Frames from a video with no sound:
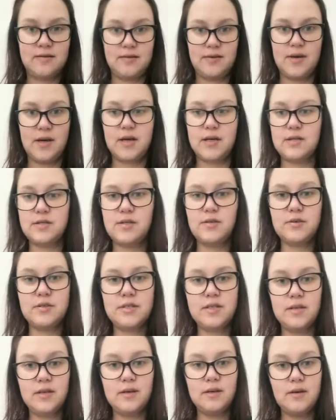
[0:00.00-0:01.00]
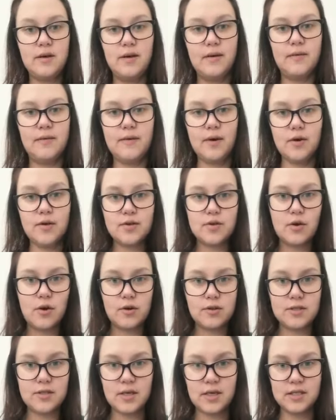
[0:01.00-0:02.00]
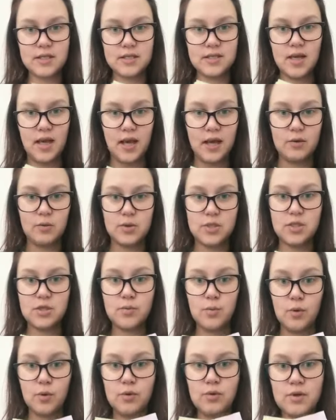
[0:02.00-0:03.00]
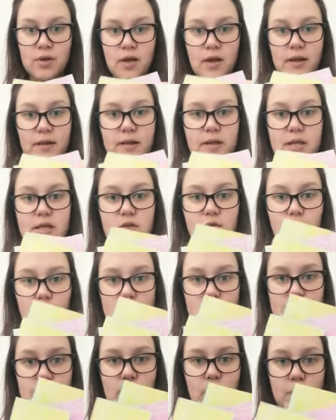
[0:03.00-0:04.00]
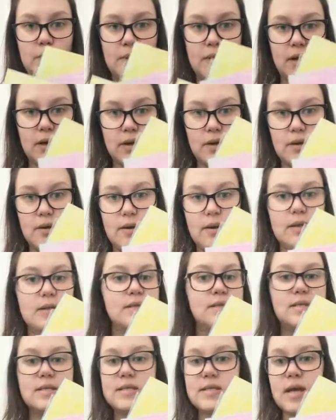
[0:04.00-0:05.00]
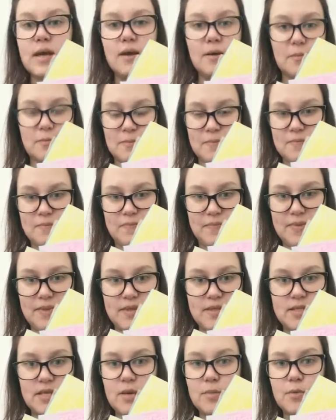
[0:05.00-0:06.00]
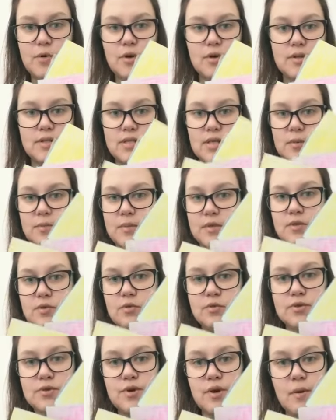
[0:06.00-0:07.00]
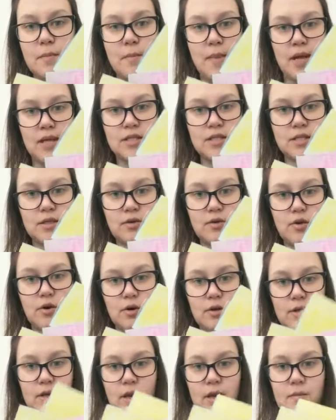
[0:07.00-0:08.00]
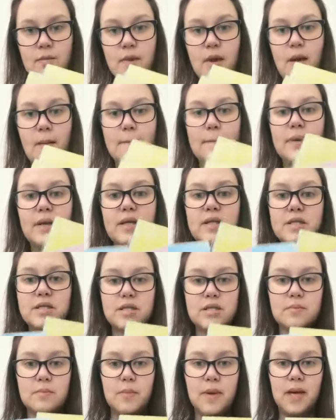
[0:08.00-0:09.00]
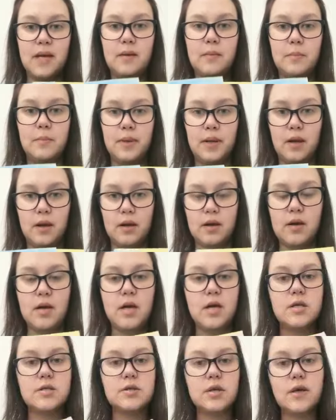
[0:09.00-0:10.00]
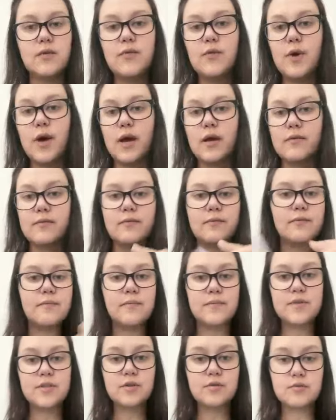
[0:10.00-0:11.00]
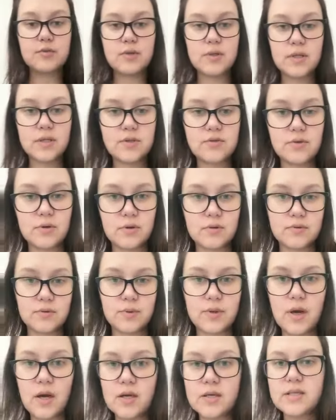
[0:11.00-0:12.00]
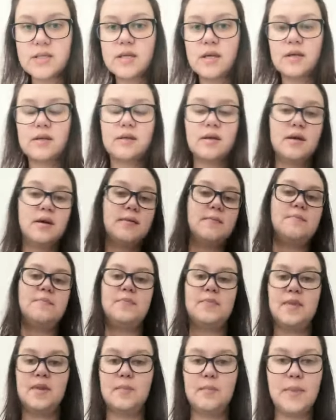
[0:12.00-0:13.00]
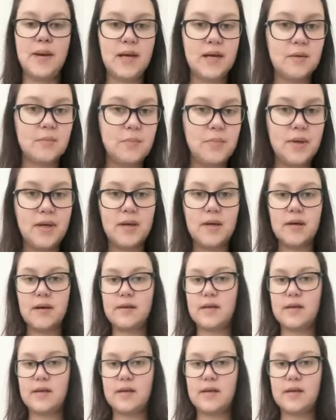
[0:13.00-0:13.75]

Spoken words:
Okay, so you'll see those cards that I just had were small. These ones are bigger. It's the same concept. It's also a matching card game, but it's just made bigger. So if you have children that struggles with eyesight, make it bigger.